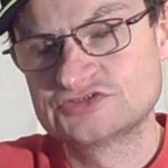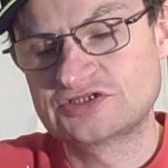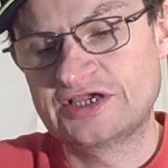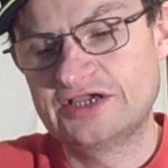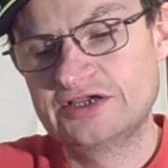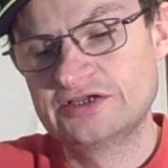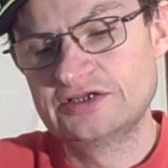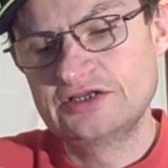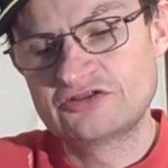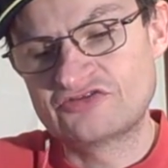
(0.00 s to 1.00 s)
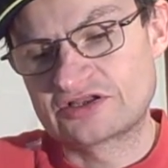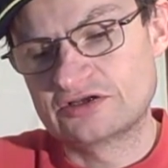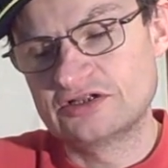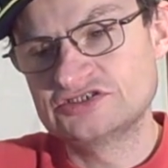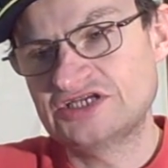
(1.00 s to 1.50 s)
Okay, the
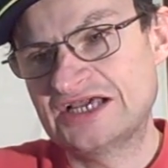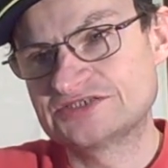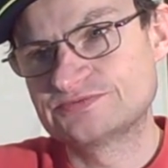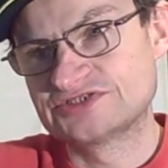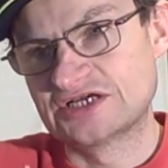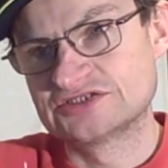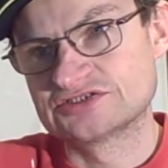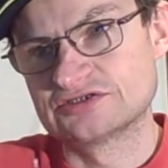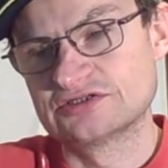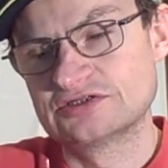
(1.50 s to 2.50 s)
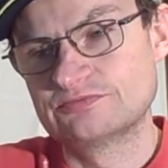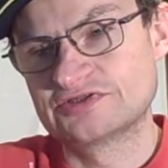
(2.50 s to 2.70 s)
technology has potential,